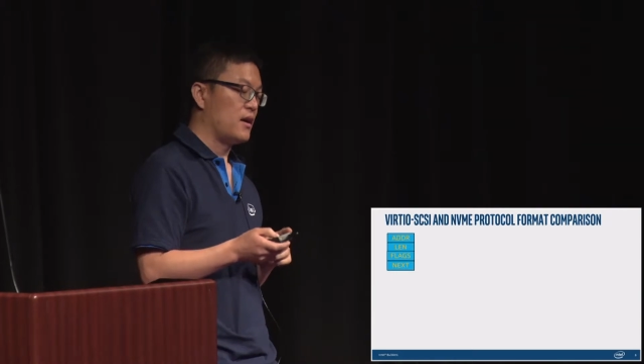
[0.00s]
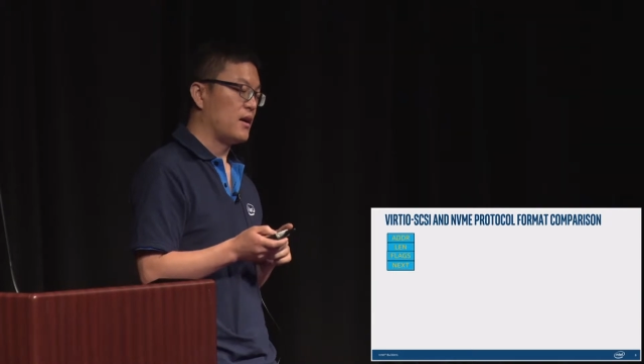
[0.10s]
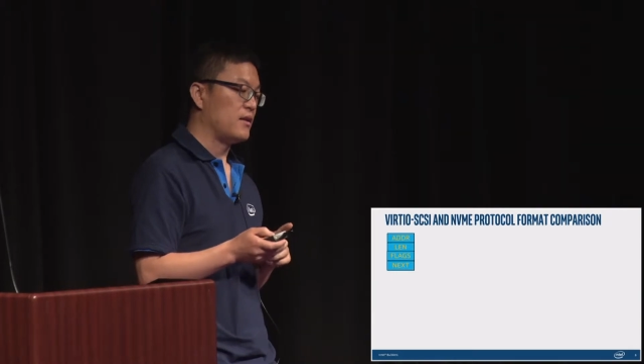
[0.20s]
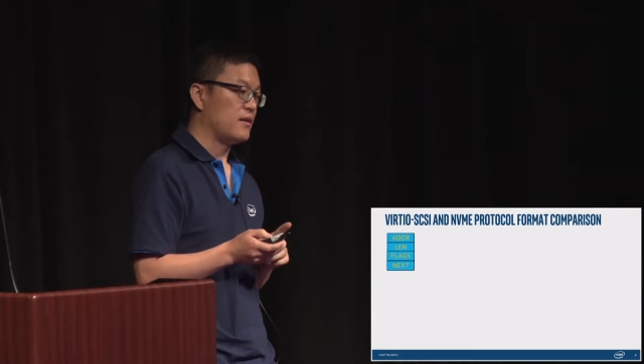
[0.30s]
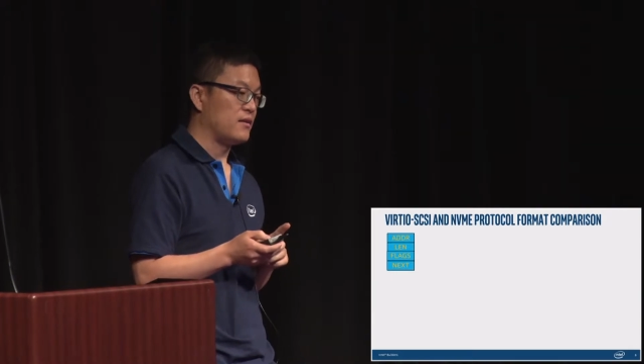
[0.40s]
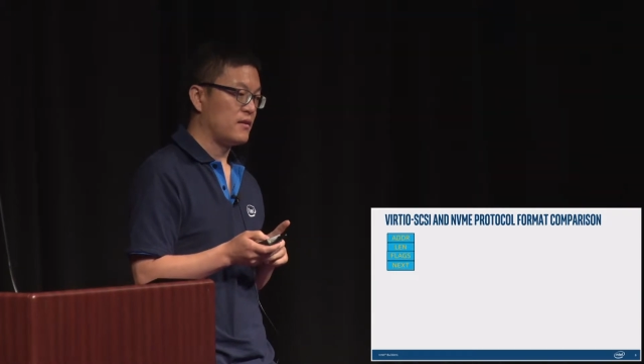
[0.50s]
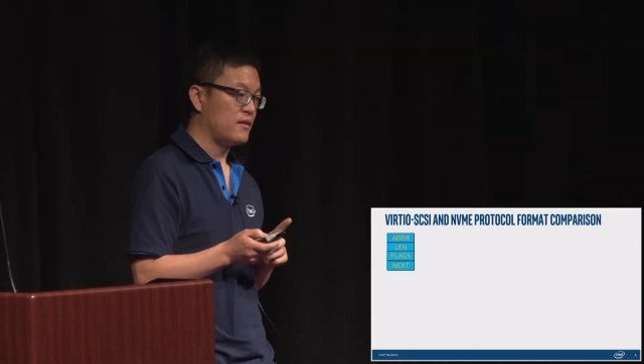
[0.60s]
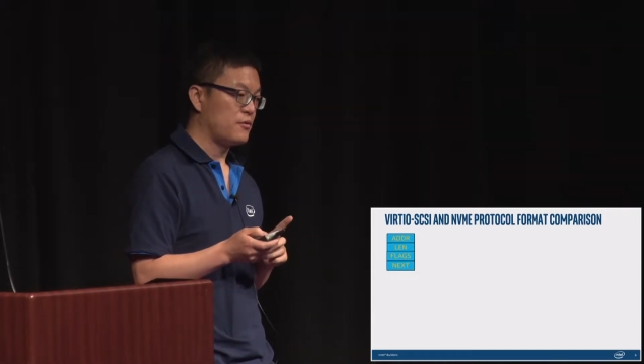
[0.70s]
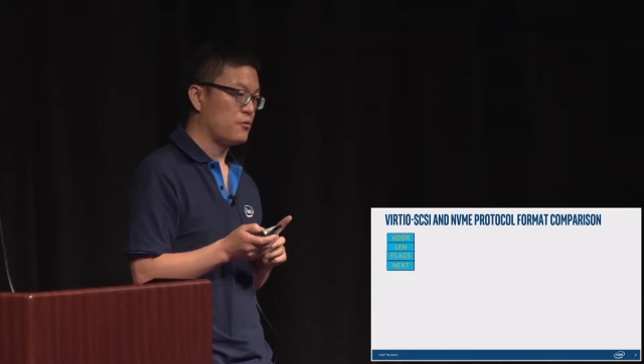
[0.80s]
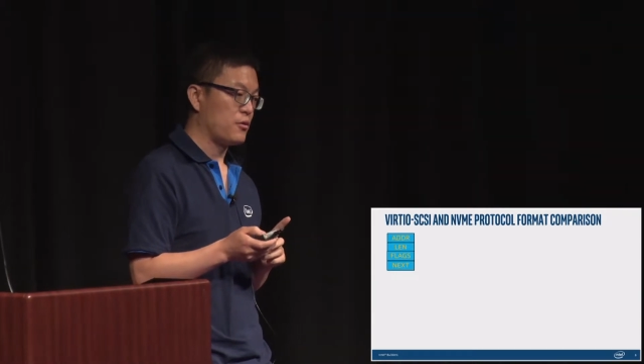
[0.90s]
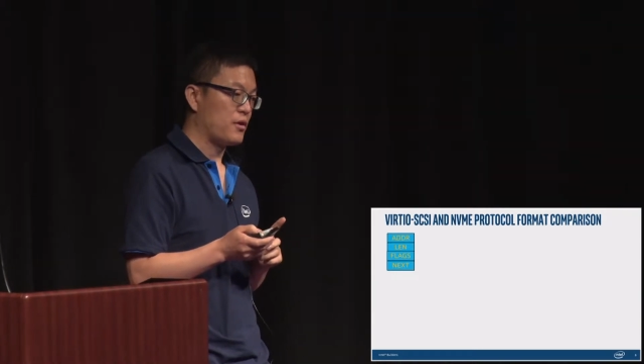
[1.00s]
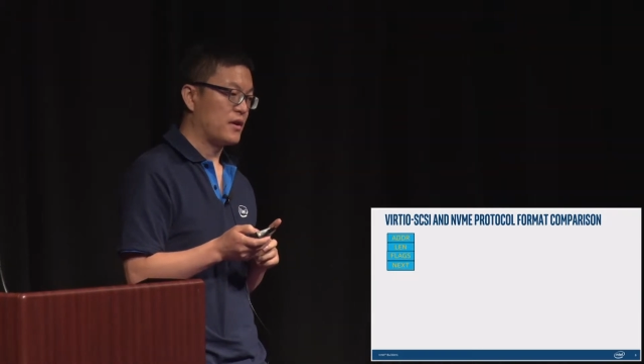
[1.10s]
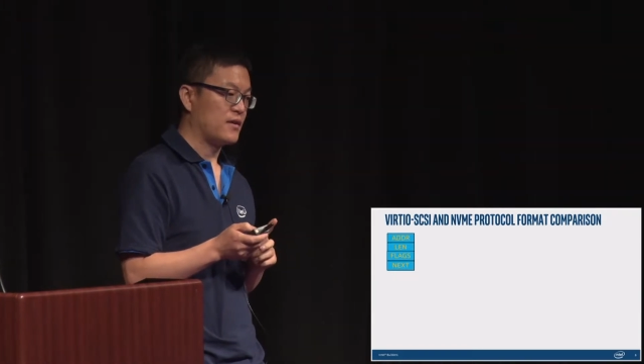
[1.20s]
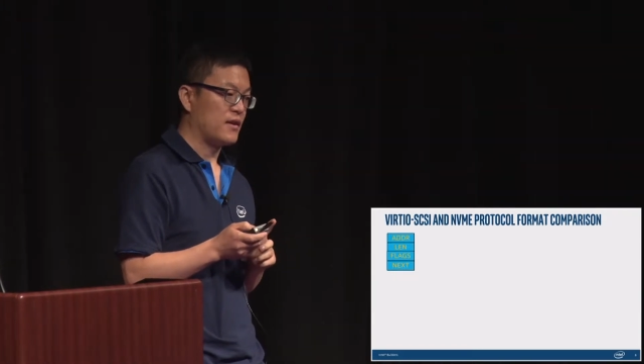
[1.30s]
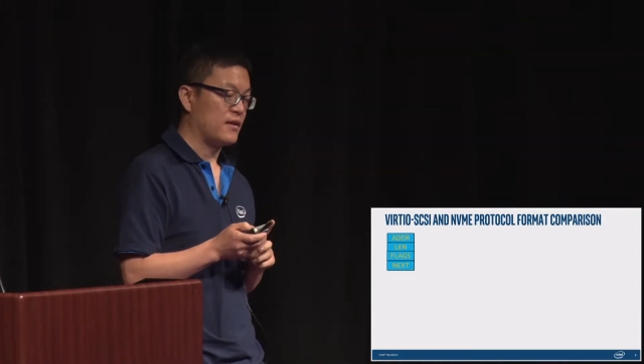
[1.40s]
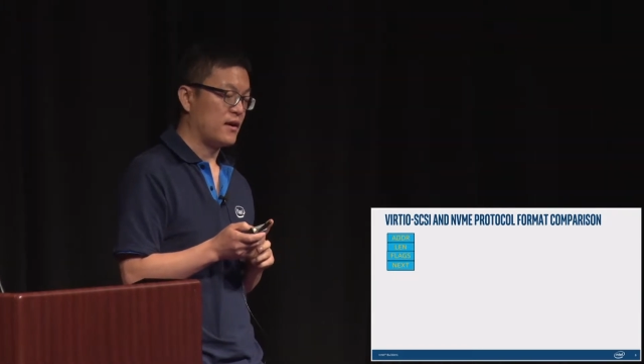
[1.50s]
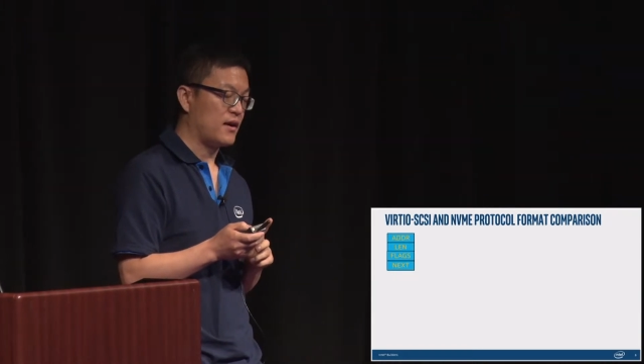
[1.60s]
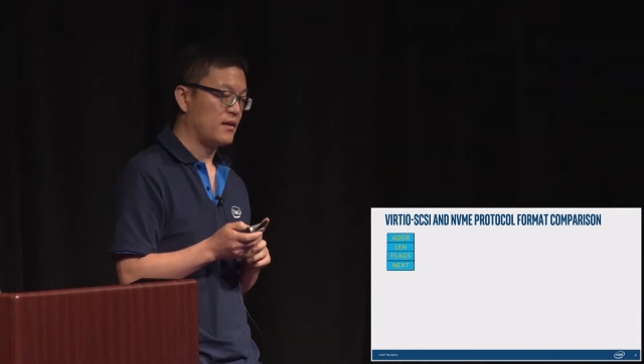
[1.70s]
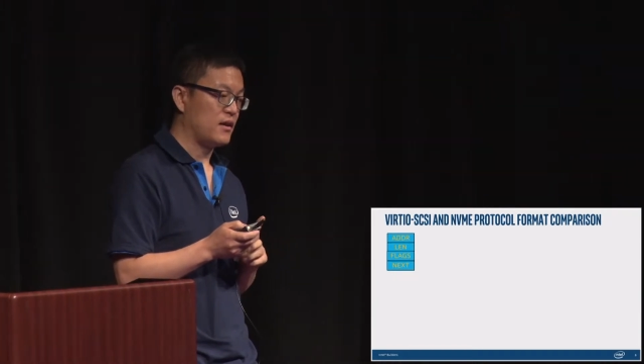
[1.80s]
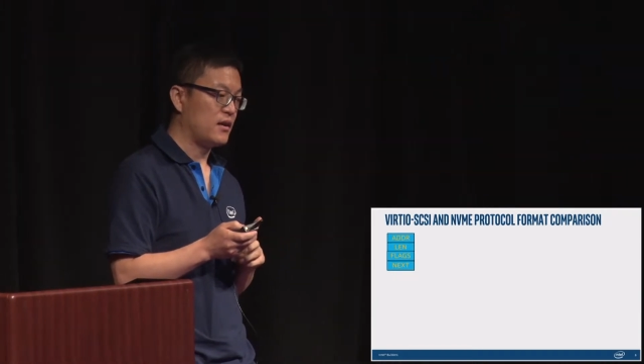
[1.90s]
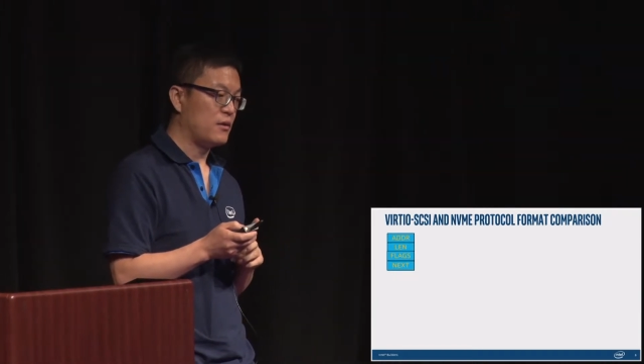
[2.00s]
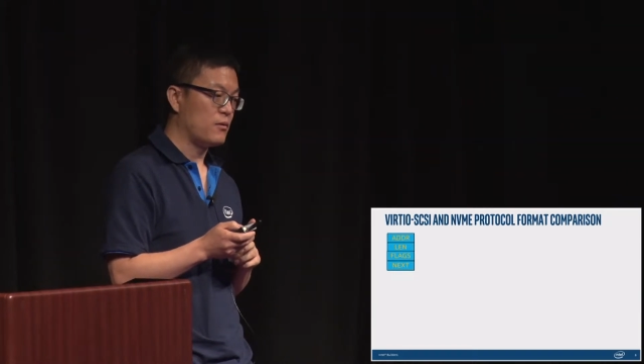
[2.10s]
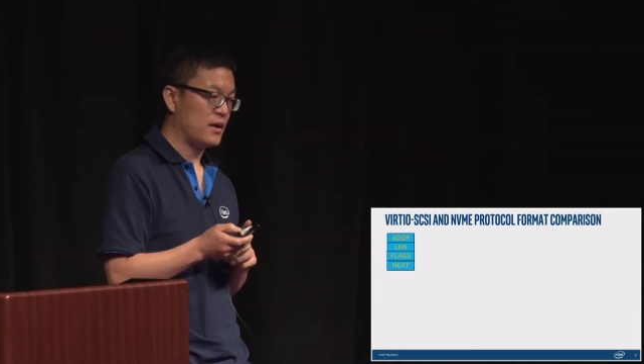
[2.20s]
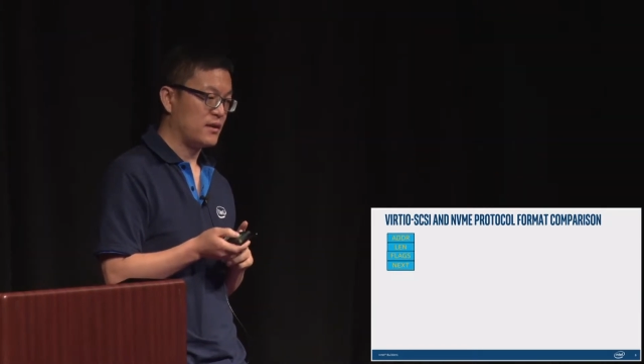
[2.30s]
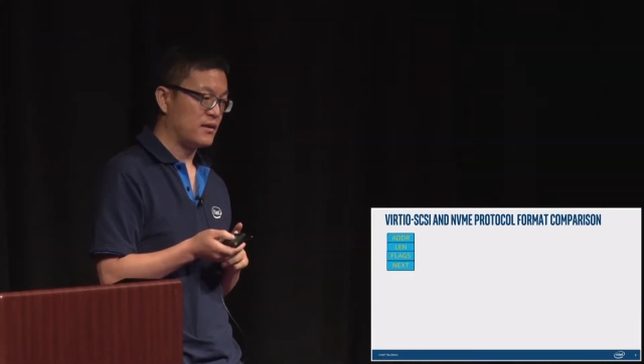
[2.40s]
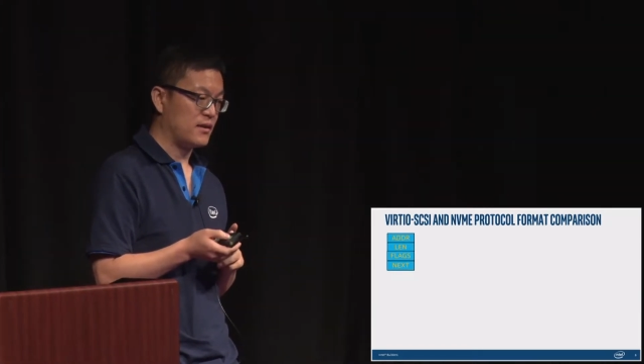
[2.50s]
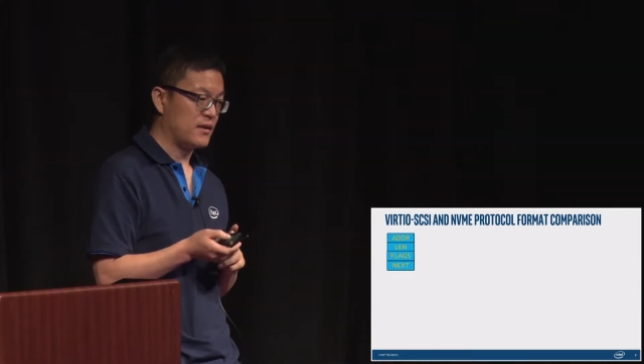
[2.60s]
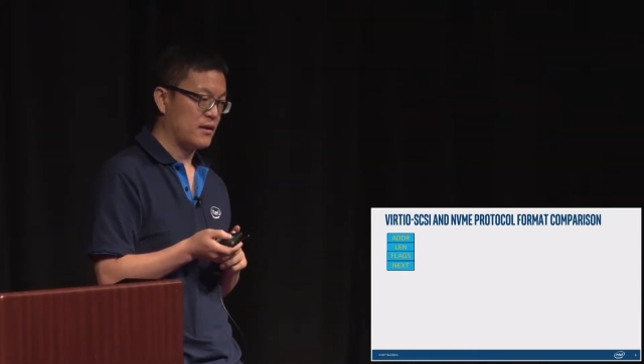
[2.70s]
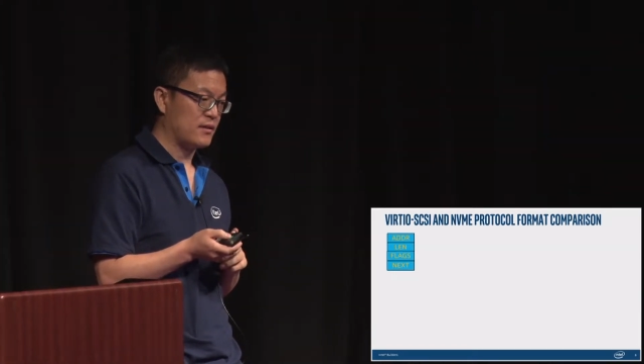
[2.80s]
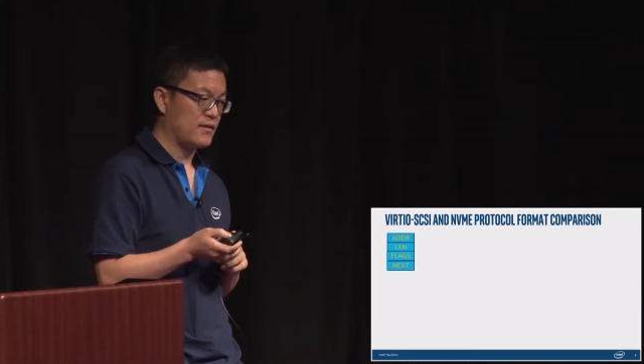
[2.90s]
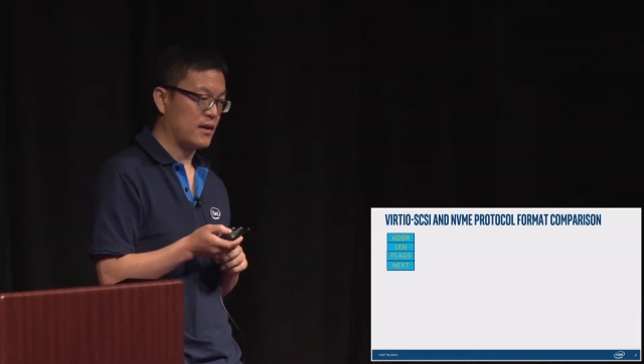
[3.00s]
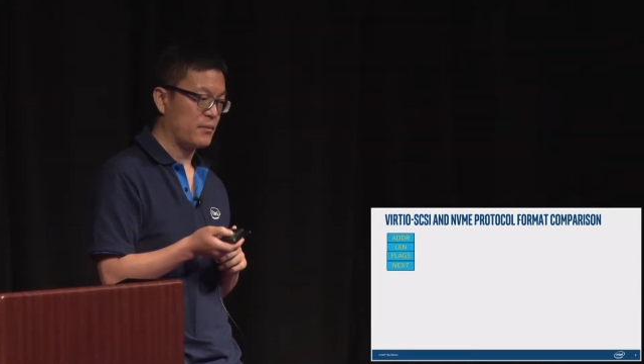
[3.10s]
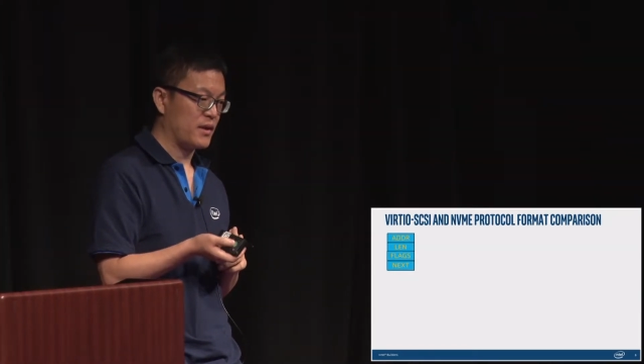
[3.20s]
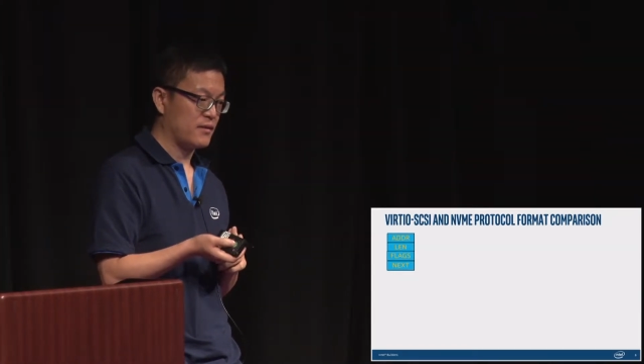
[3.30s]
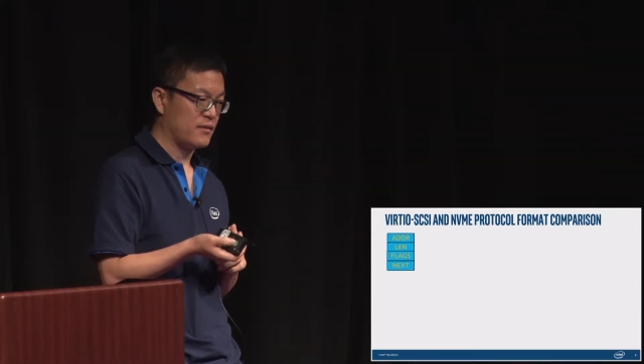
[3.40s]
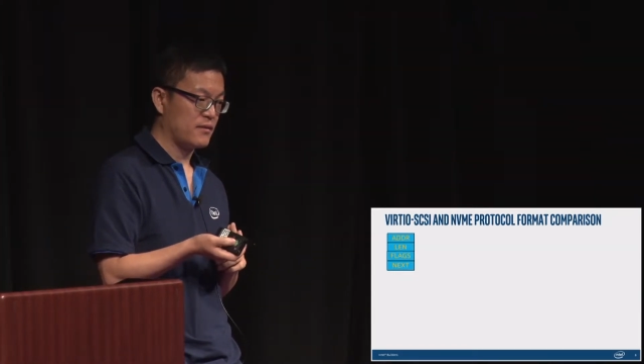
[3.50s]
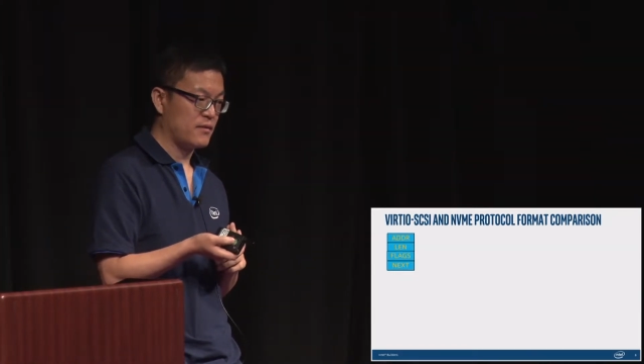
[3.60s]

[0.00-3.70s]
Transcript: and this request has only one data segment.